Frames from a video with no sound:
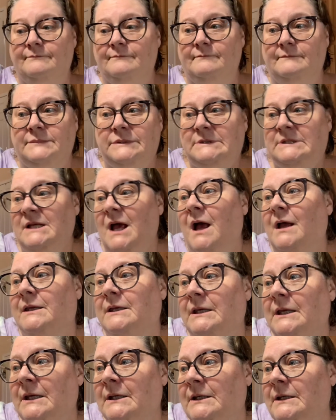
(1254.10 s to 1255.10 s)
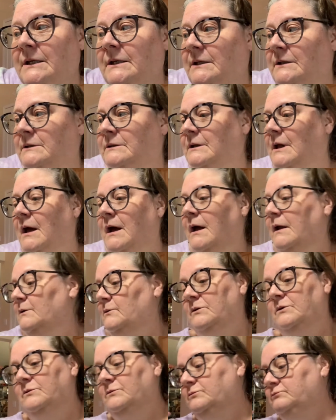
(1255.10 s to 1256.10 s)
sake in it, and
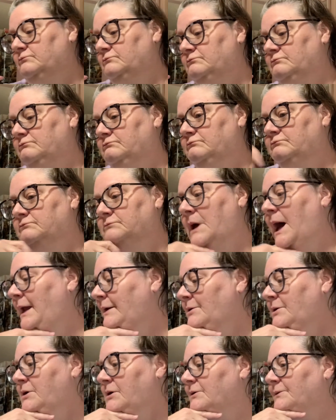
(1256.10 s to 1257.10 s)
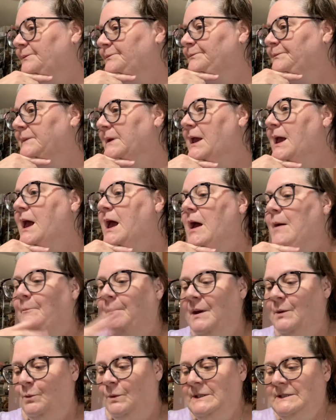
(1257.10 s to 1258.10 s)
I don't know.
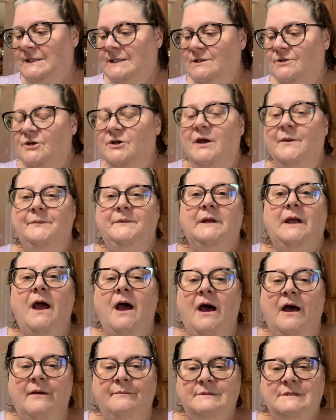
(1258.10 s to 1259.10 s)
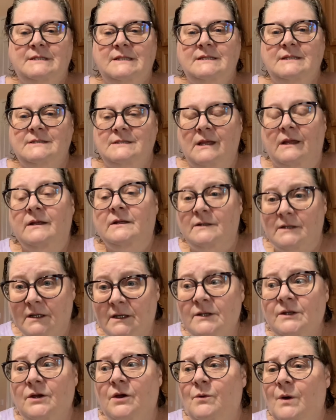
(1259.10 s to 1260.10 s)
But we did look up the comps, and this is
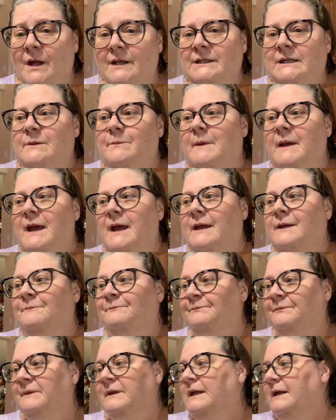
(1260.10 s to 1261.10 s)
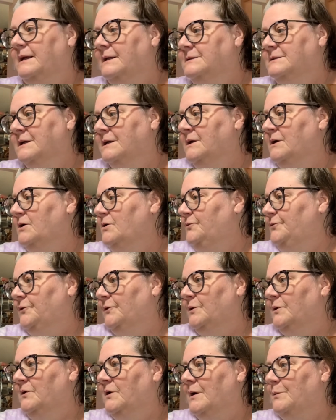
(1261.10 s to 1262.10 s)
gonna go on eBay. It's gonna go
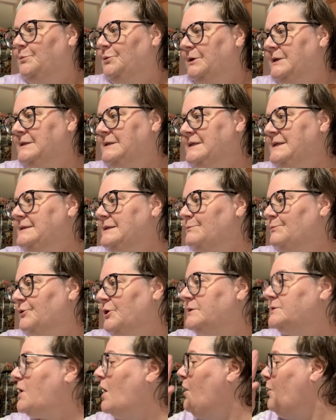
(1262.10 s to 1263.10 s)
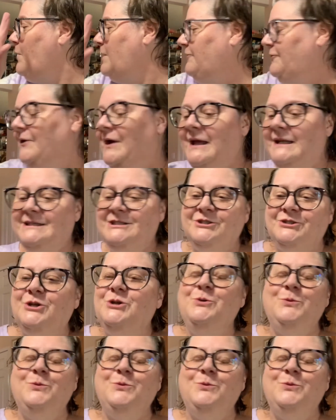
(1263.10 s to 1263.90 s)
for a pretty decent price. Oh, I forgot to show you